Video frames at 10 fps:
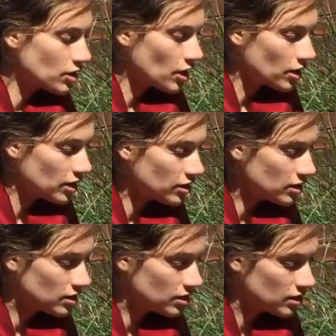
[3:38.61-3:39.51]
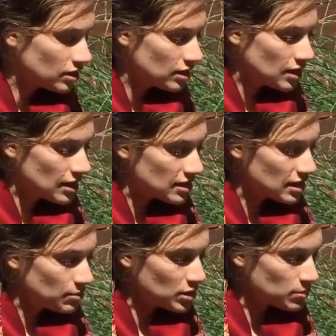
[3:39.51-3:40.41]
garden and
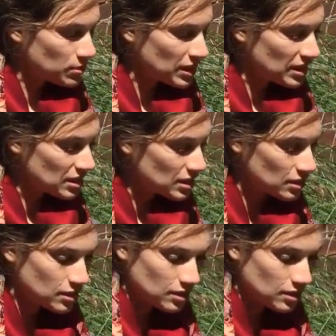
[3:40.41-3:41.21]
see which plants